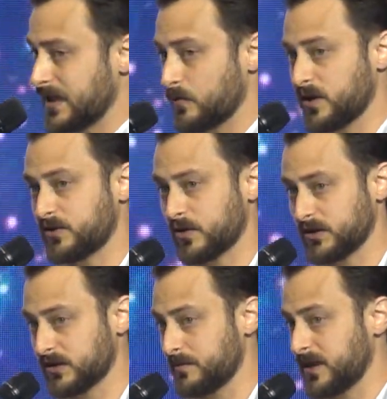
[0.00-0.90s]
I want to talk a
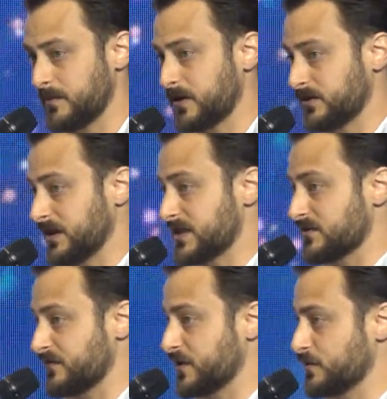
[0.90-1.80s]
little bit about ease
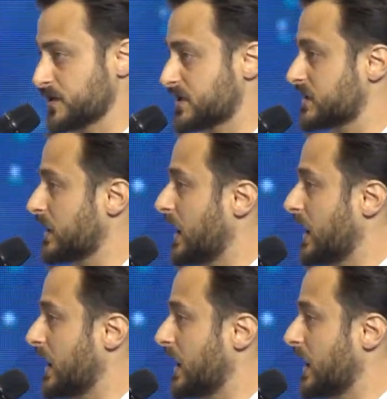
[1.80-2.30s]
of use